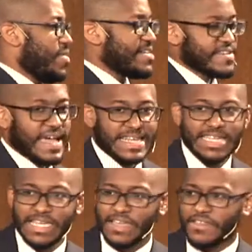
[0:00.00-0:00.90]
basic
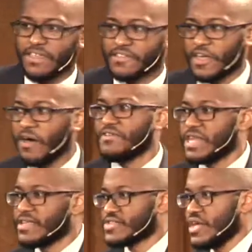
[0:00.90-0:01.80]
idea is
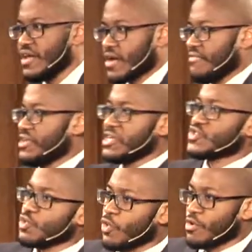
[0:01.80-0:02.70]

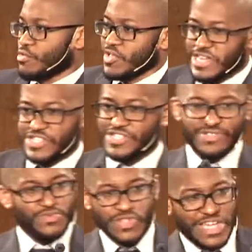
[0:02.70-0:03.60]
covenantal or
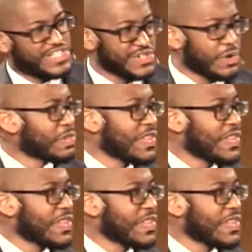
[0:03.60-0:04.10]
relational